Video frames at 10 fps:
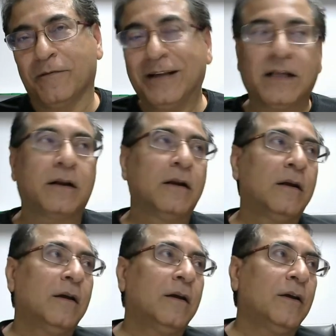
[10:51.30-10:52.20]

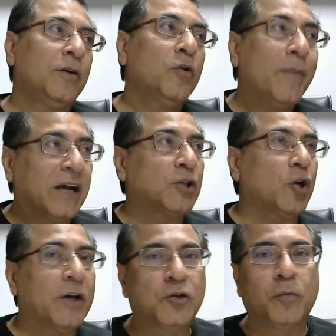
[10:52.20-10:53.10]
Whether you make a
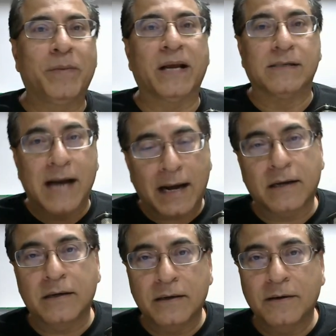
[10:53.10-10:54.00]
choice to be a
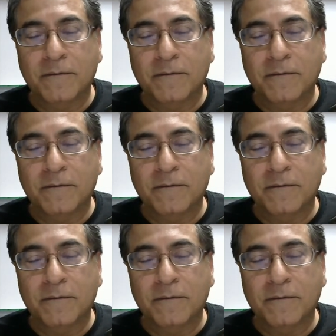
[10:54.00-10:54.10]
duck,